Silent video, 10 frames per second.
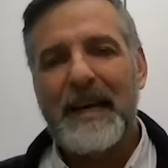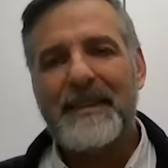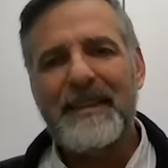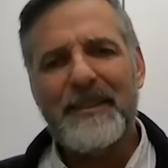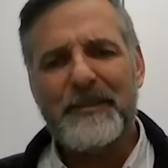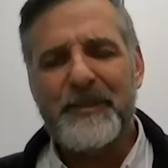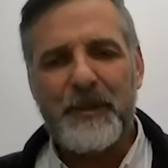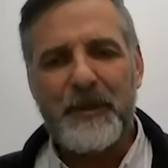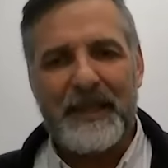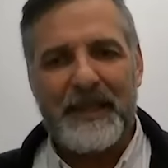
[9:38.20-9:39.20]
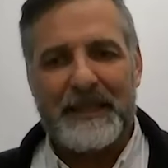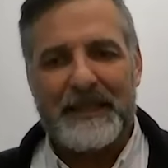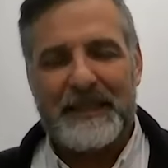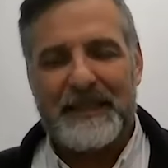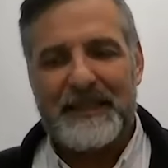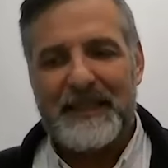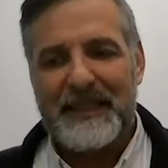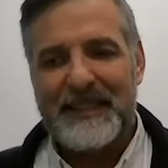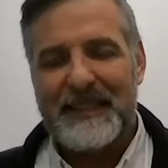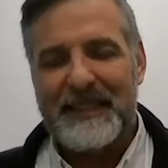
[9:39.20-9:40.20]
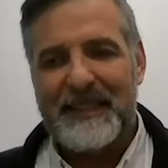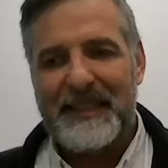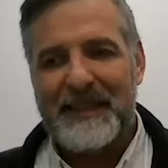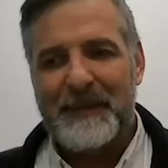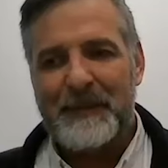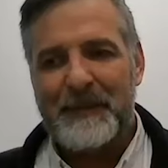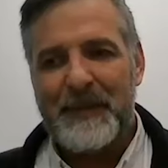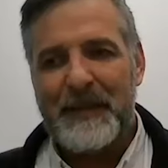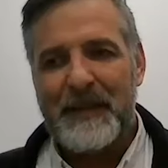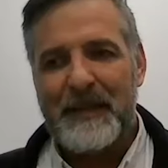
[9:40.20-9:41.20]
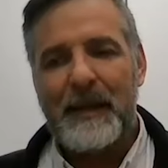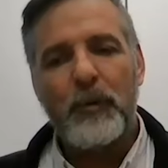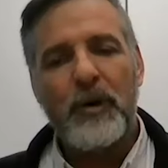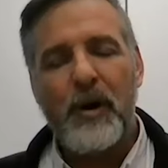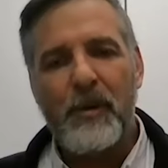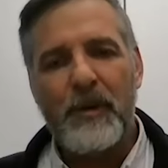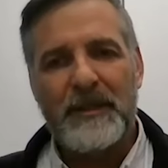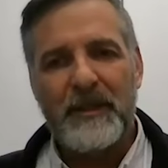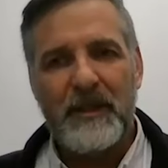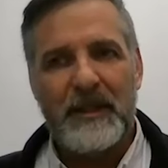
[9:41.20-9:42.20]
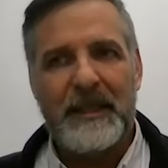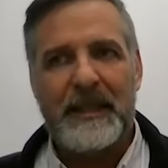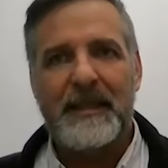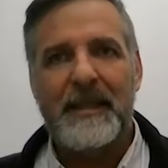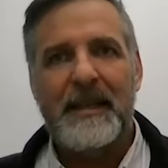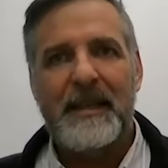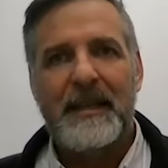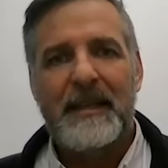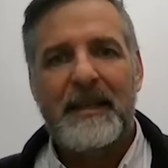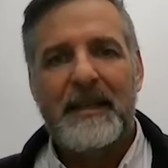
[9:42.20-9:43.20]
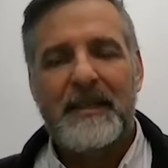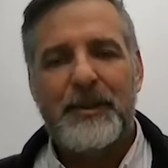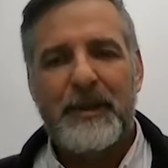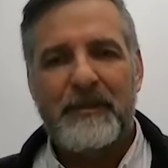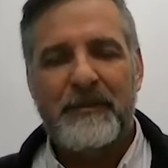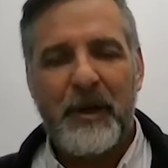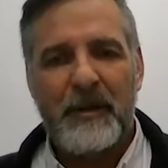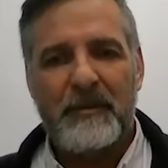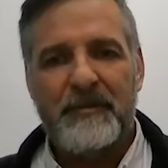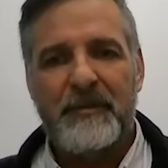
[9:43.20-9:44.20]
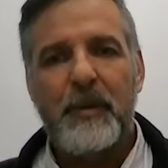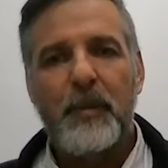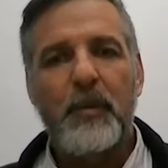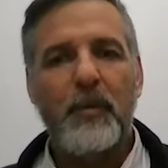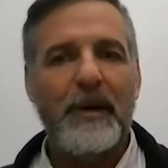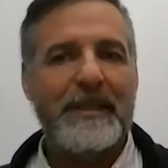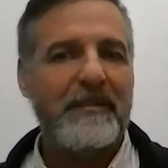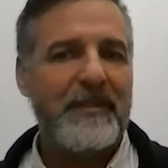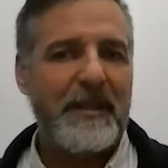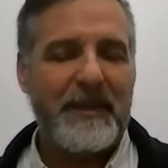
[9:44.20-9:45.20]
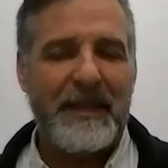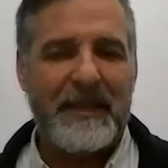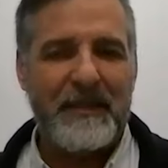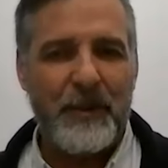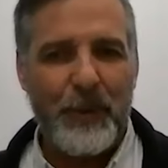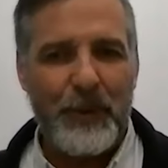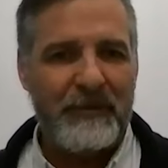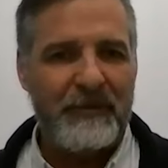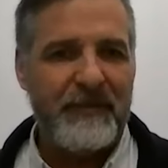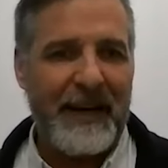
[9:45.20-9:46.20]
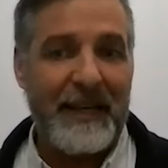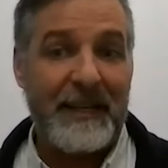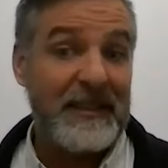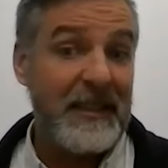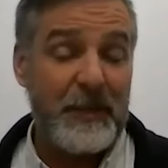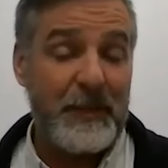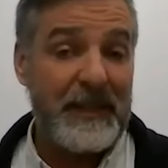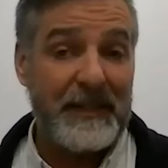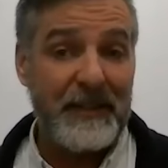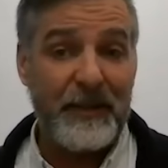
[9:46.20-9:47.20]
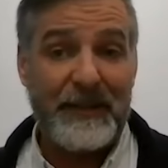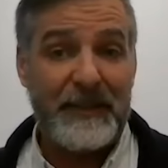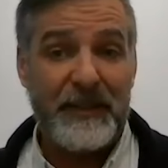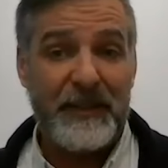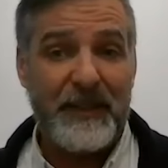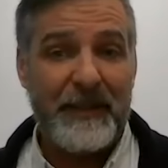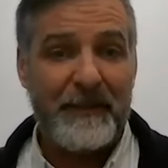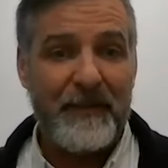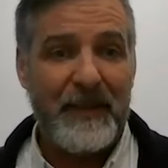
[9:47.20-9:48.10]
I think there's a few things that we're always looking to evolve. One of them is the role of finance, and it's because it's our industry.